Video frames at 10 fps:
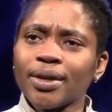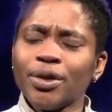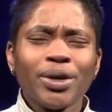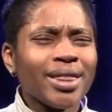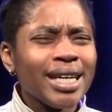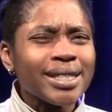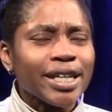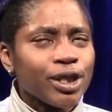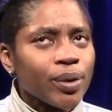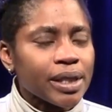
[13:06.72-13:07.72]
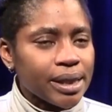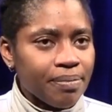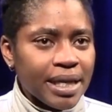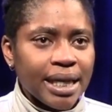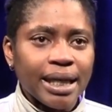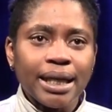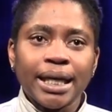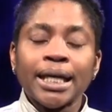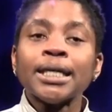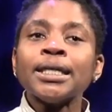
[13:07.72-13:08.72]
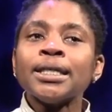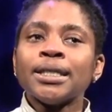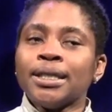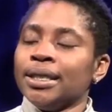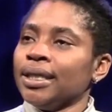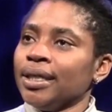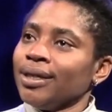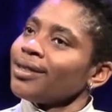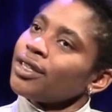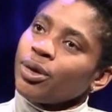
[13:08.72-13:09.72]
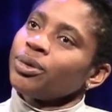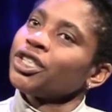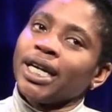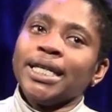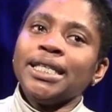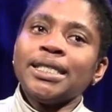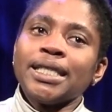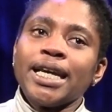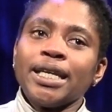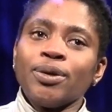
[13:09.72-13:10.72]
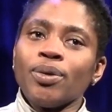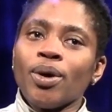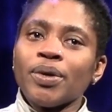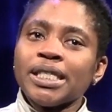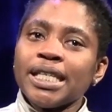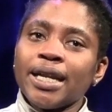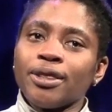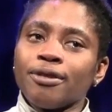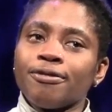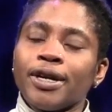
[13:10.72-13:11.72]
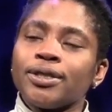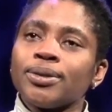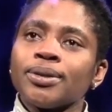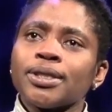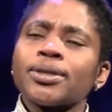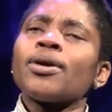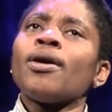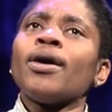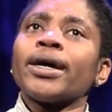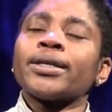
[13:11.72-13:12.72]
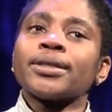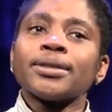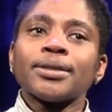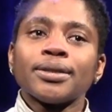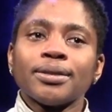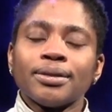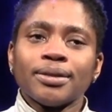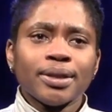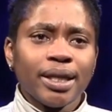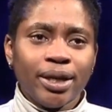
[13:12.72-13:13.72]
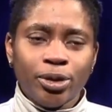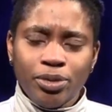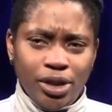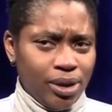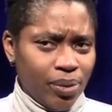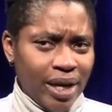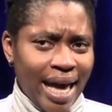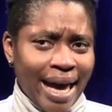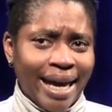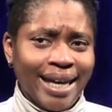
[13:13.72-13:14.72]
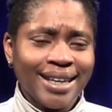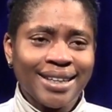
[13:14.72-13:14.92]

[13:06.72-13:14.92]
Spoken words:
There are things I notice immediately. The old Chinese lady who always sat at the front door is gone. I hope she's okay.